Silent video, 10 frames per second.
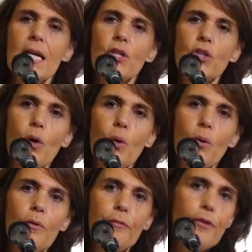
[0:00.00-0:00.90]

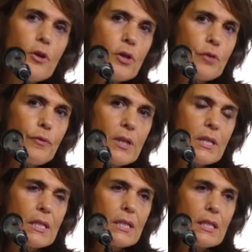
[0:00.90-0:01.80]
So first, for
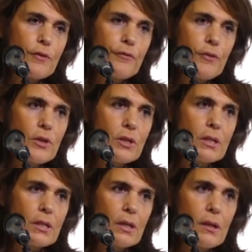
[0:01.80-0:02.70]
instance, the
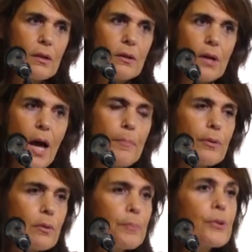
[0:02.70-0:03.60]
first
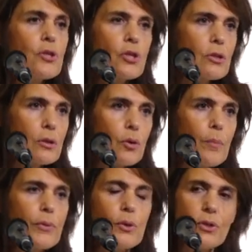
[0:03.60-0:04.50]
Apple personal
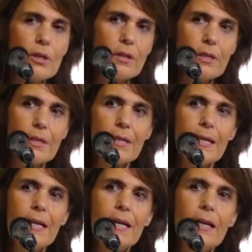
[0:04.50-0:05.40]
computers,
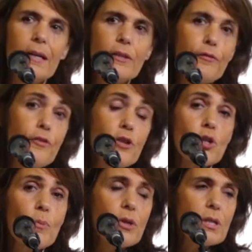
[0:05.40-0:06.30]
the
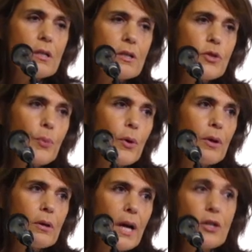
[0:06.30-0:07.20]
first models
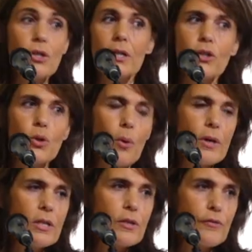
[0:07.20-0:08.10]
were actually
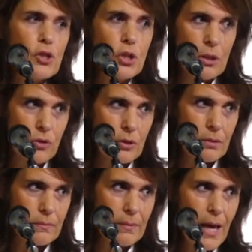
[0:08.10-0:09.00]
toys for
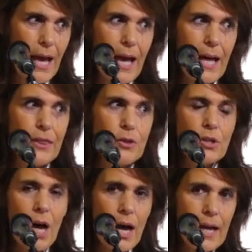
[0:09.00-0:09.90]
children. At the
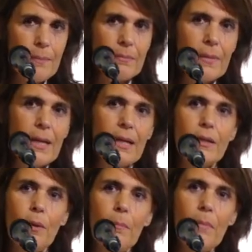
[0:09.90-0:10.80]
time, the